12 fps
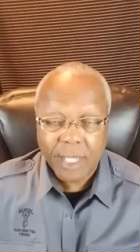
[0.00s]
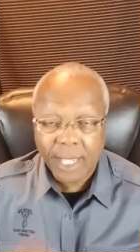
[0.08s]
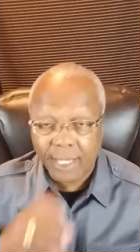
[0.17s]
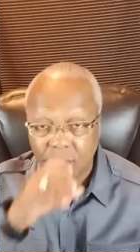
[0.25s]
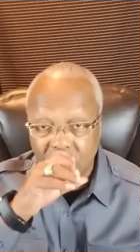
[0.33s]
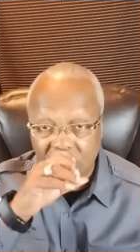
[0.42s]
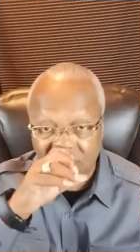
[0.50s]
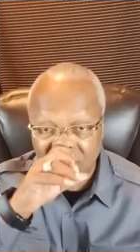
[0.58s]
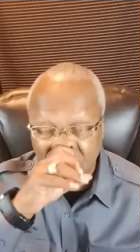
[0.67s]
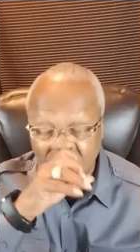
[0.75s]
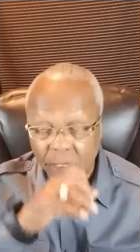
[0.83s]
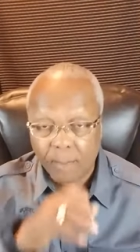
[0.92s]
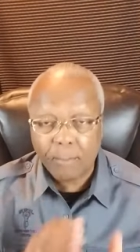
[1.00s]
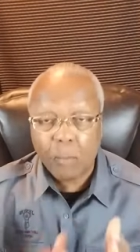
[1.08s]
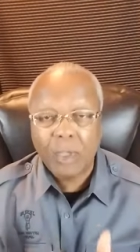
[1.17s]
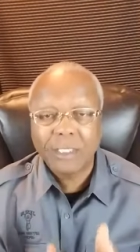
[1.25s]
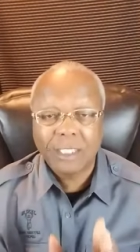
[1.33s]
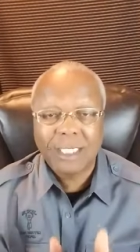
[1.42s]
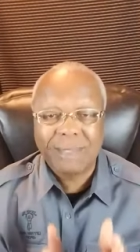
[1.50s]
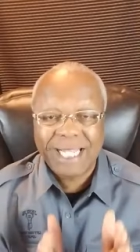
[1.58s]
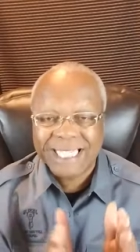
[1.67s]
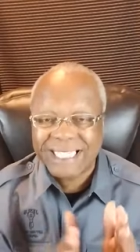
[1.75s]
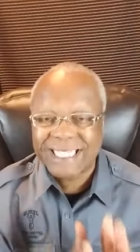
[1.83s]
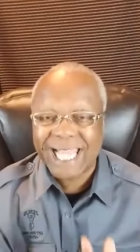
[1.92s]
And Jesus is going to point to them an
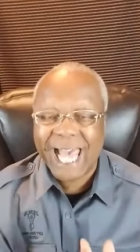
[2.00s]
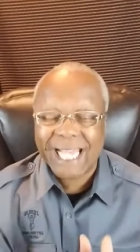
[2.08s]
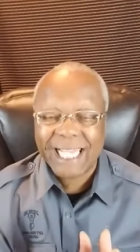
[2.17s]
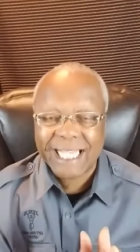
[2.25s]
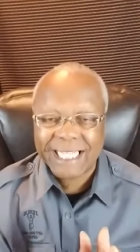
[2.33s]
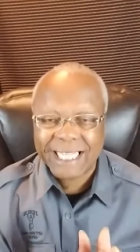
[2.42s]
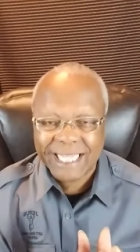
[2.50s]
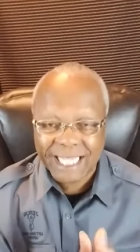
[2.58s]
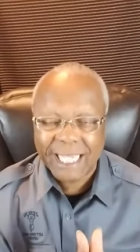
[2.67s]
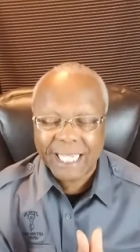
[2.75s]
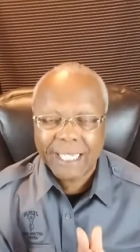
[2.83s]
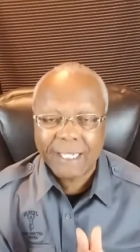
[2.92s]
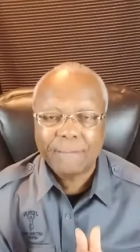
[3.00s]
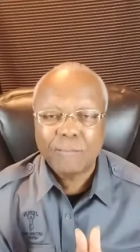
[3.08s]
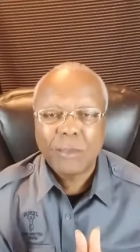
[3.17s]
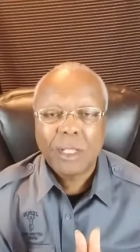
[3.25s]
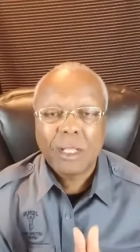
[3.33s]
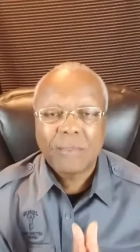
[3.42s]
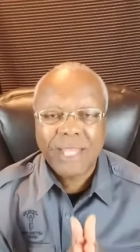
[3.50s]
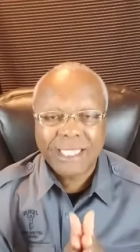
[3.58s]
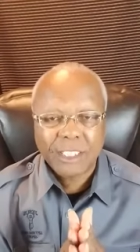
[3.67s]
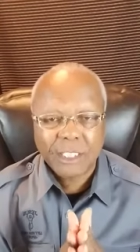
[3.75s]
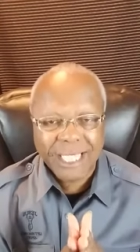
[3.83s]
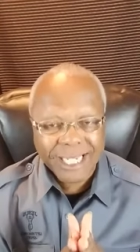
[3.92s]
exact thing
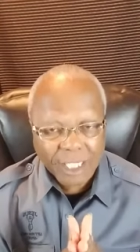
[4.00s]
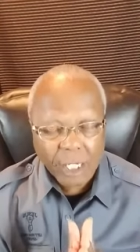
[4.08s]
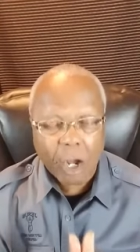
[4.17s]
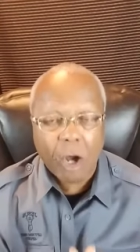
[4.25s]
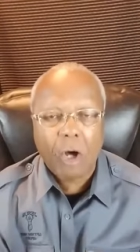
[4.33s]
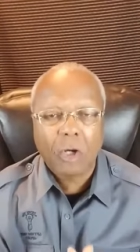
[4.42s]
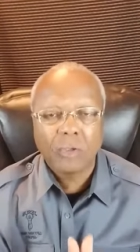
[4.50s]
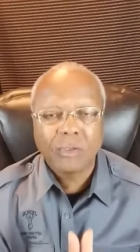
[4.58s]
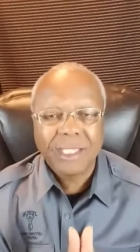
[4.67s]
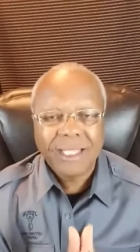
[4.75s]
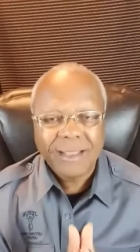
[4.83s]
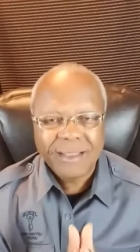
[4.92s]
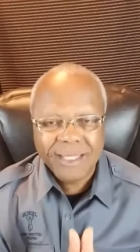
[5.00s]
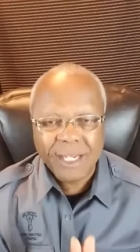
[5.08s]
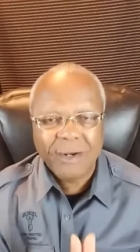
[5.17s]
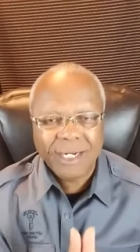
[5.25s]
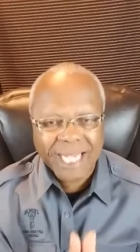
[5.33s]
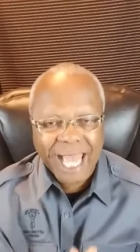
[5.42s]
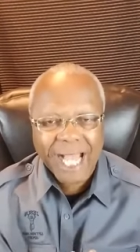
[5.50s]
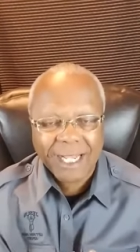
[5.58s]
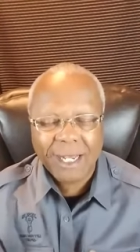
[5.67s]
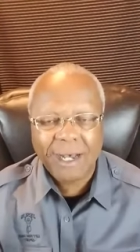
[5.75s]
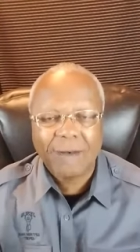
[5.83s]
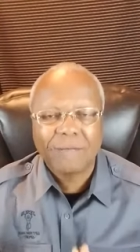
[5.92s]
that's, that cause their
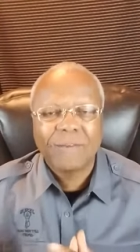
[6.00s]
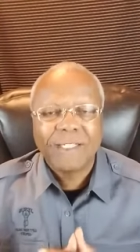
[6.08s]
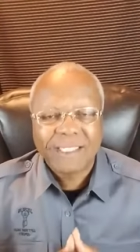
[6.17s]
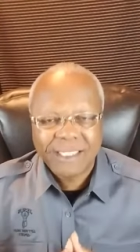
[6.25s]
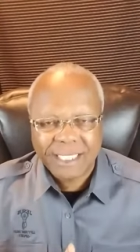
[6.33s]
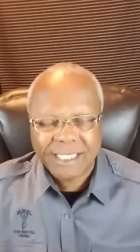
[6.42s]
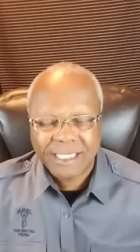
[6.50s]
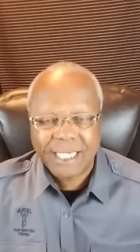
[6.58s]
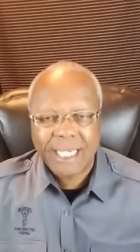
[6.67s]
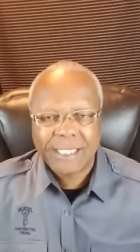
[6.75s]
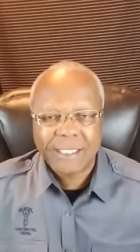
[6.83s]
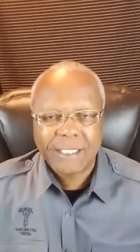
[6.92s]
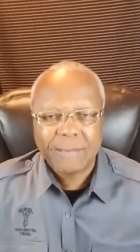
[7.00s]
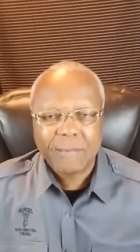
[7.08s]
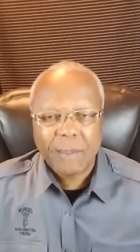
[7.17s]
lack of success